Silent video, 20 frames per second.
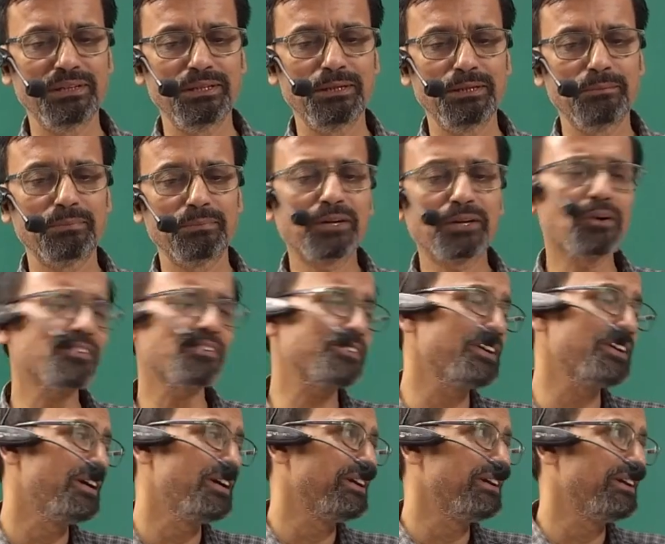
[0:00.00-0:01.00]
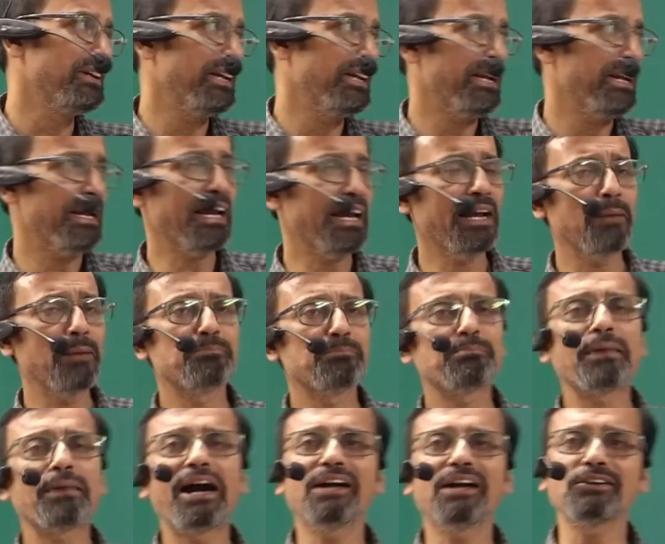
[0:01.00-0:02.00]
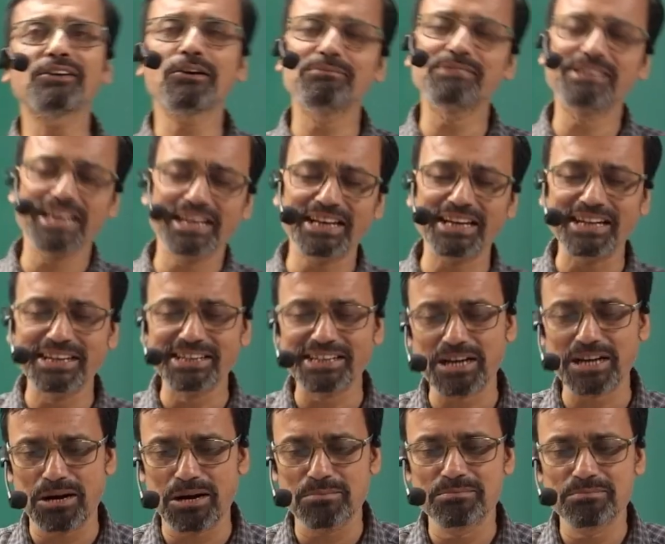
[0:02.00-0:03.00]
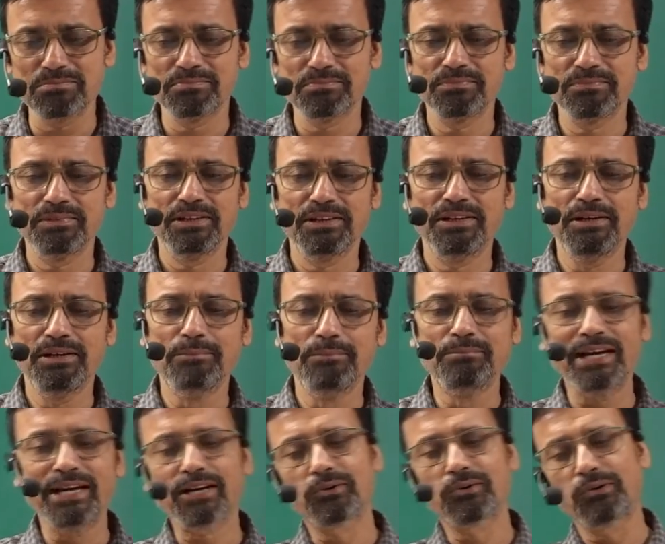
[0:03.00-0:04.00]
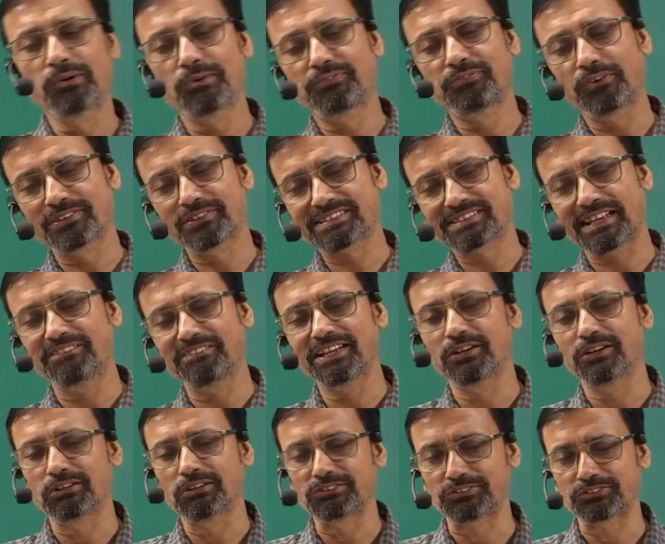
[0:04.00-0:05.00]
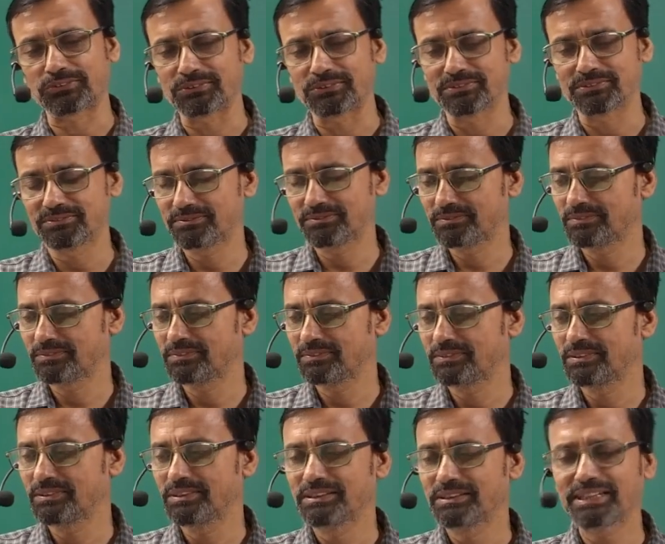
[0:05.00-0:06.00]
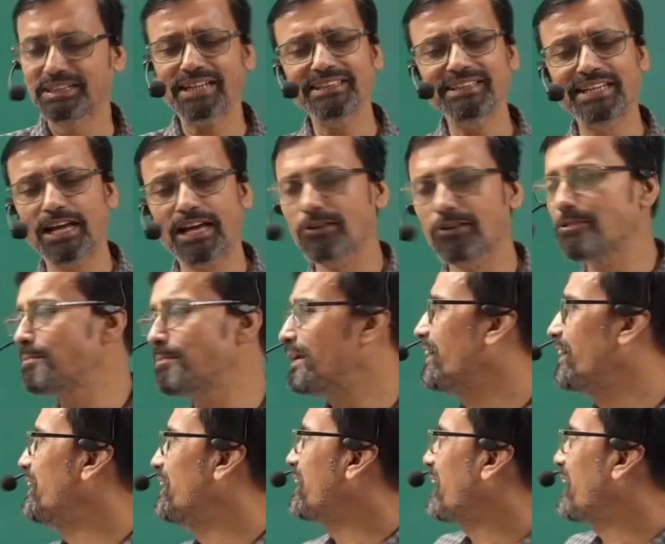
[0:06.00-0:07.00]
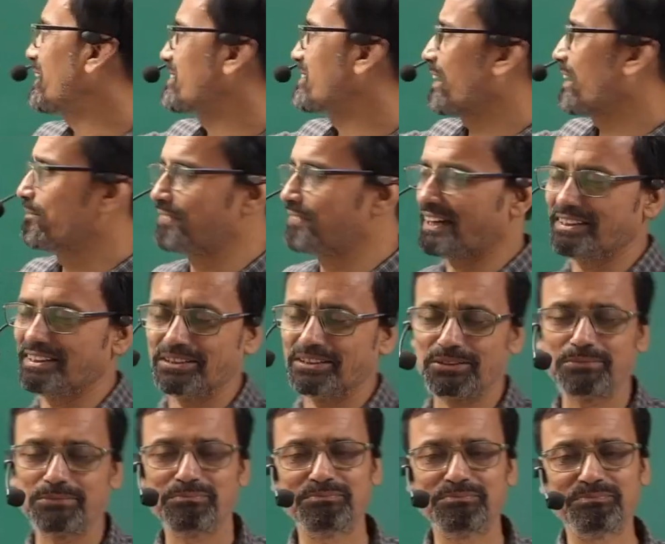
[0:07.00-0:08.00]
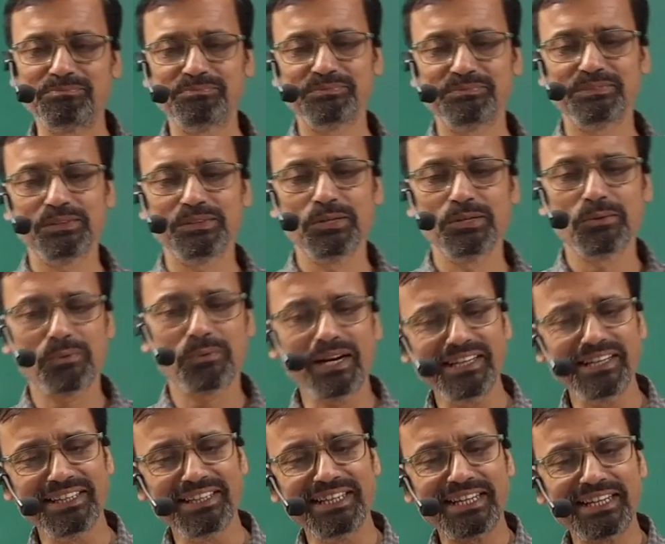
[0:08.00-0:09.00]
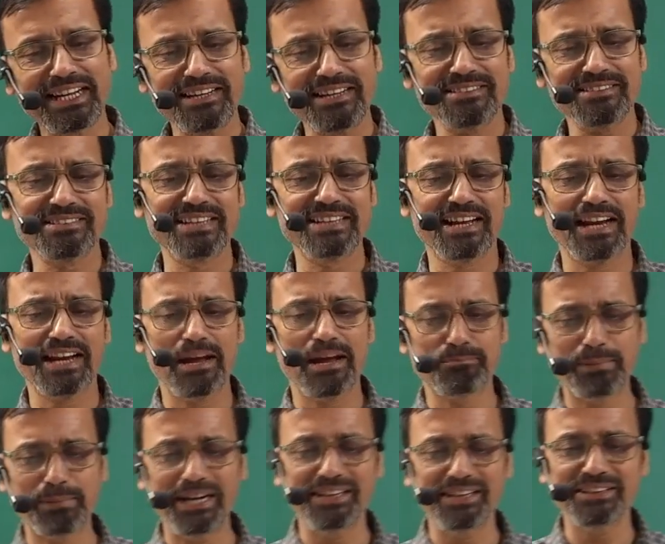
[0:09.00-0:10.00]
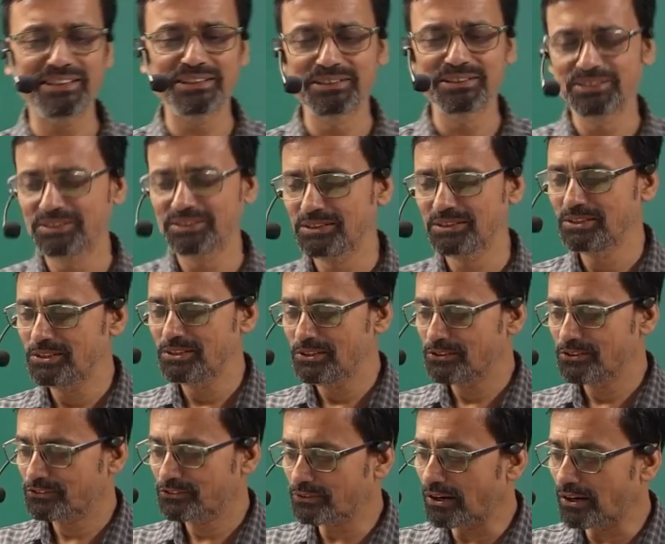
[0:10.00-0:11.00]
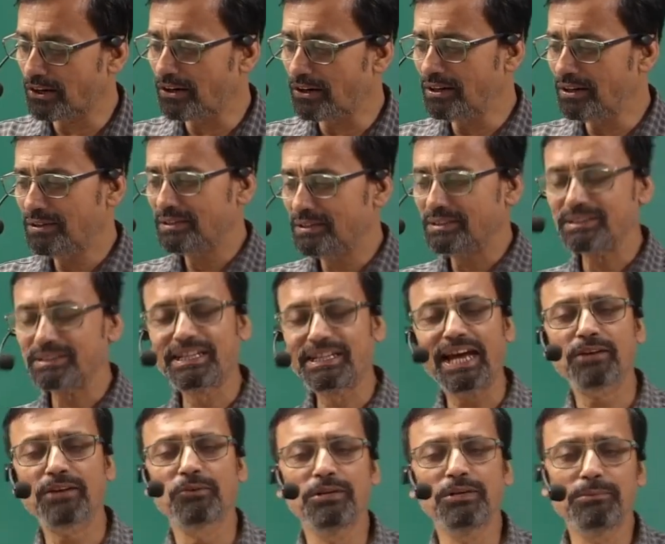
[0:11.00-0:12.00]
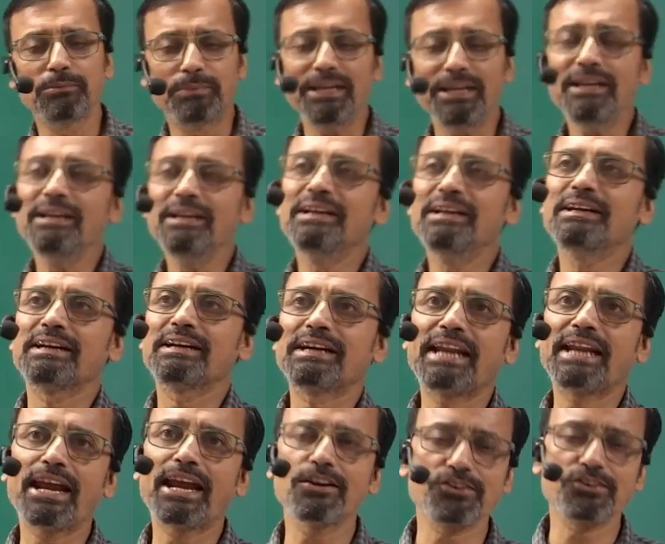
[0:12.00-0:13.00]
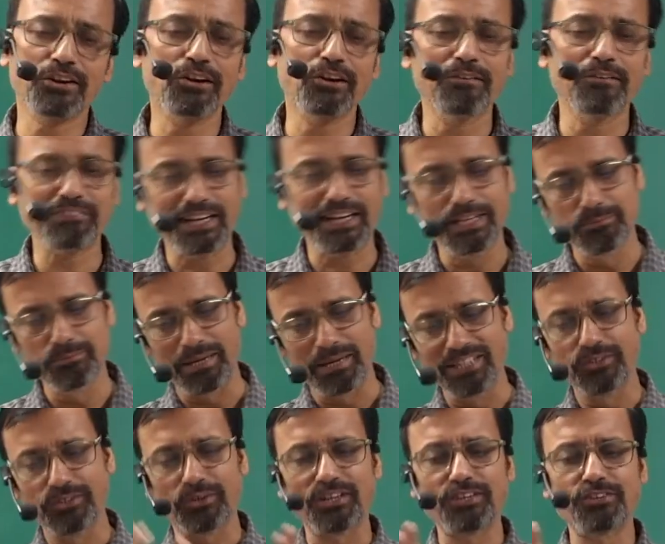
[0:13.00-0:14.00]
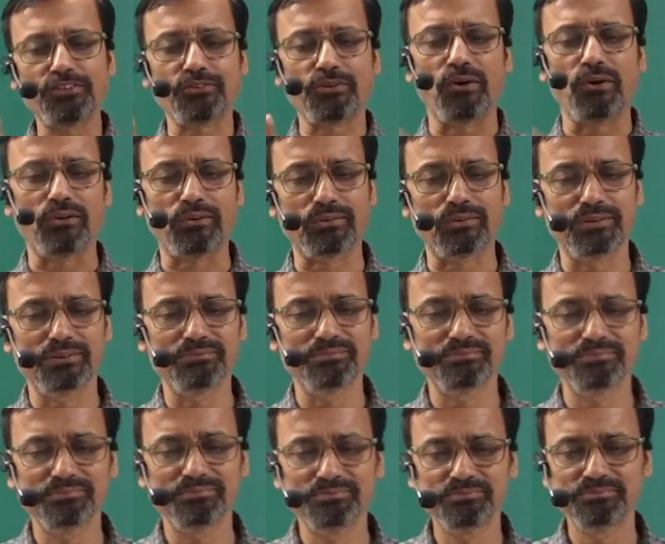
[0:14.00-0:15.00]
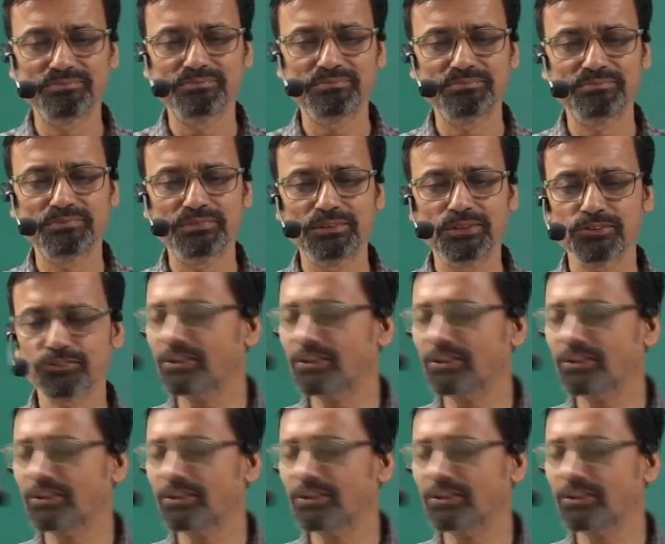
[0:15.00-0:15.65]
because a part of their income may go for saving also. Then there will be leakage happened. When leakage there happened, so there will be creation of inventory stock. So